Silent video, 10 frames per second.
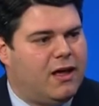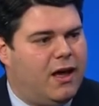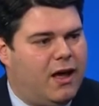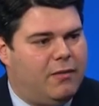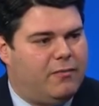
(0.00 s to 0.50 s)

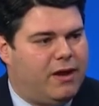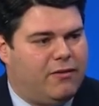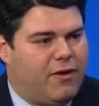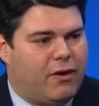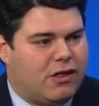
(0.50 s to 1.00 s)
um, in
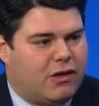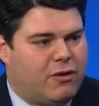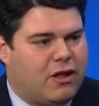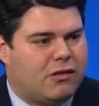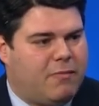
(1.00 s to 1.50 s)
a very
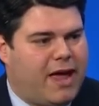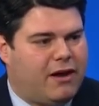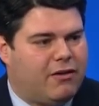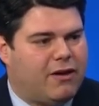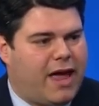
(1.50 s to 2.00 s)
serious manner.